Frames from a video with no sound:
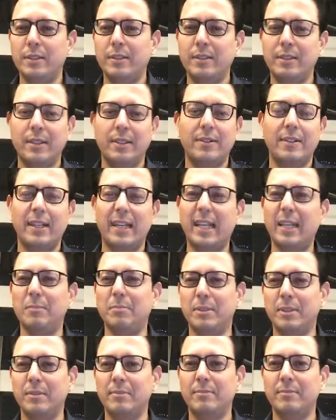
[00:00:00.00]
it
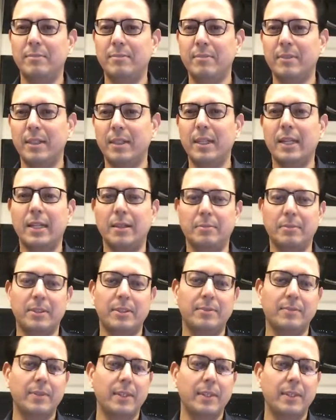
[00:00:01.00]
helps it helps